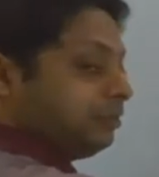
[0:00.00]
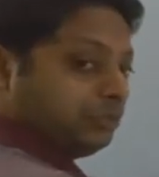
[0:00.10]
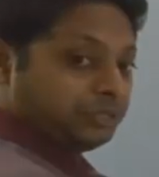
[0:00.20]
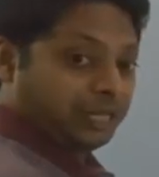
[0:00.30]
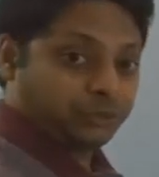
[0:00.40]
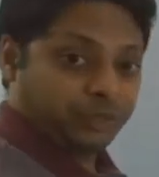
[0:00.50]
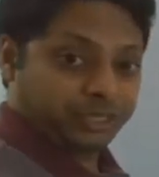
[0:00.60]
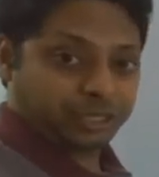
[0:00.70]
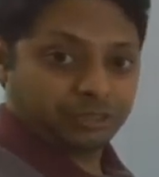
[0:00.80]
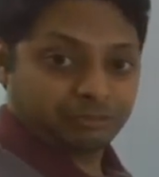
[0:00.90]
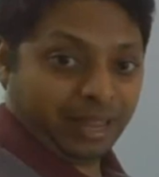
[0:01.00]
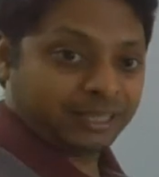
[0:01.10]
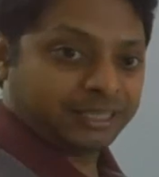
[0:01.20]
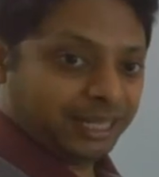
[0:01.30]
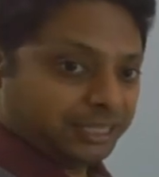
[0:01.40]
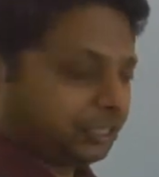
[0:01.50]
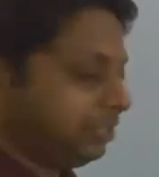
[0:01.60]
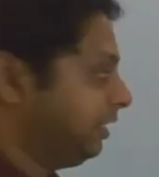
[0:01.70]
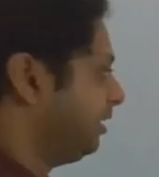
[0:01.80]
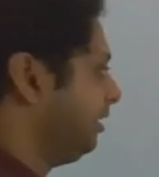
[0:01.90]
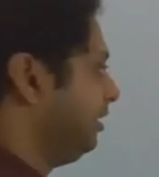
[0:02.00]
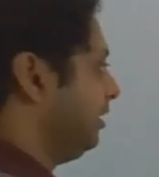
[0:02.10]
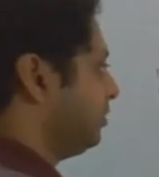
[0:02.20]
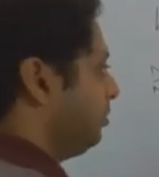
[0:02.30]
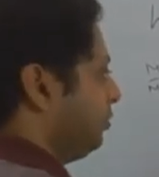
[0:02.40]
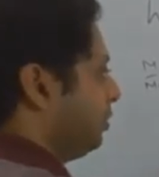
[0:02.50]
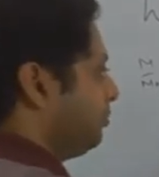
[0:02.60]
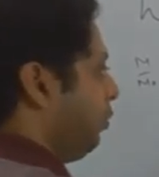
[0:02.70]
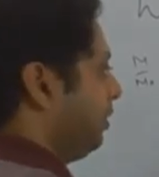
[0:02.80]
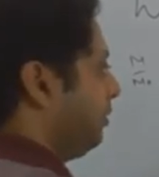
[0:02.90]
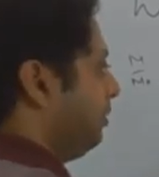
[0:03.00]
the saturation magnetization decreases. So this point,